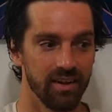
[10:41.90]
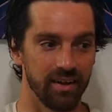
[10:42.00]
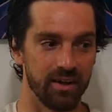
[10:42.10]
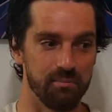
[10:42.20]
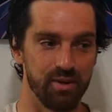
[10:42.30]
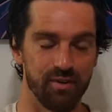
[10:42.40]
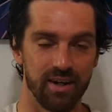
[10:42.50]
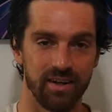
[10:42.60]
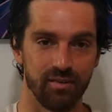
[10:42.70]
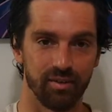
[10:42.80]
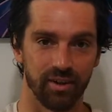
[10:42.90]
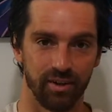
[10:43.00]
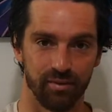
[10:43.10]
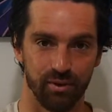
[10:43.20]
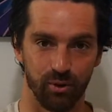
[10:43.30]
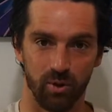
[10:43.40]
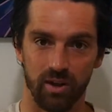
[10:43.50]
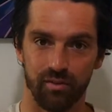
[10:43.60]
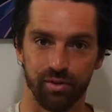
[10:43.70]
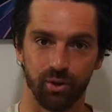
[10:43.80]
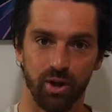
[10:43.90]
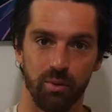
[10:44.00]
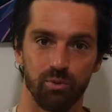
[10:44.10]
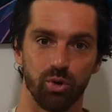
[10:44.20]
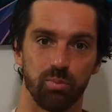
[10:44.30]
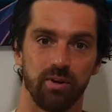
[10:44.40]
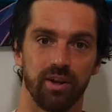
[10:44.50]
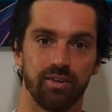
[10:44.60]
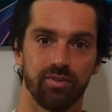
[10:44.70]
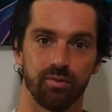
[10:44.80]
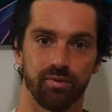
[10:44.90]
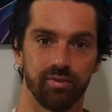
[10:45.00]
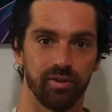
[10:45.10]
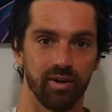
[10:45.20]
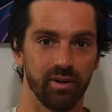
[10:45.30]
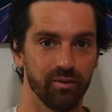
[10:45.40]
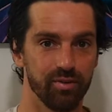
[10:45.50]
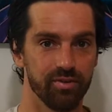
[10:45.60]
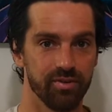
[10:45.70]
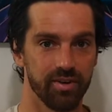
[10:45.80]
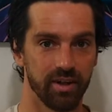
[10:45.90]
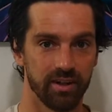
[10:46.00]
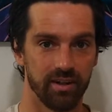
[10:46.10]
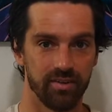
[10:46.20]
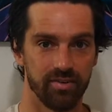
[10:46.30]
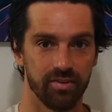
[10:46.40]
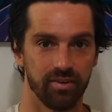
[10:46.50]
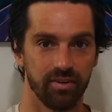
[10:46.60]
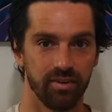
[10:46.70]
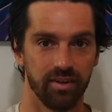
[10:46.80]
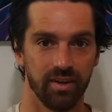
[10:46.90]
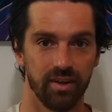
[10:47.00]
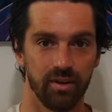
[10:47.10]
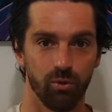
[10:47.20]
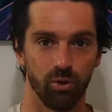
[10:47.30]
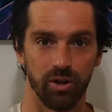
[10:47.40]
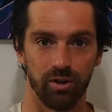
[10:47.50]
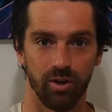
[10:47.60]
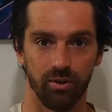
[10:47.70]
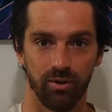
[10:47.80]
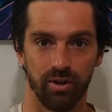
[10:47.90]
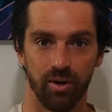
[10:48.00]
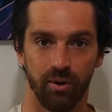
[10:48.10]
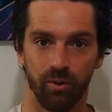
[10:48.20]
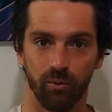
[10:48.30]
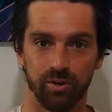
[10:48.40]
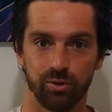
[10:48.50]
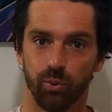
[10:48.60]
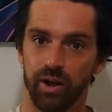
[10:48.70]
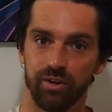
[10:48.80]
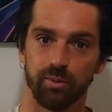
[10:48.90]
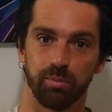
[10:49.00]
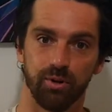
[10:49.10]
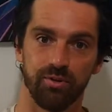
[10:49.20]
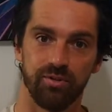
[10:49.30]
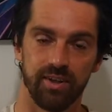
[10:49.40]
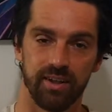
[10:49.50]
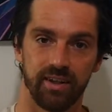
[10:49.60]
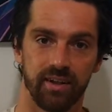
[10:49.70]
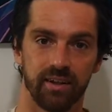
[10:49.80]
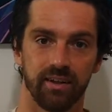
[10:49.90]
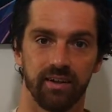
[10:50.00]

it can be very difficult if you if you come to a place of of stuckness where you don't know which way to proceed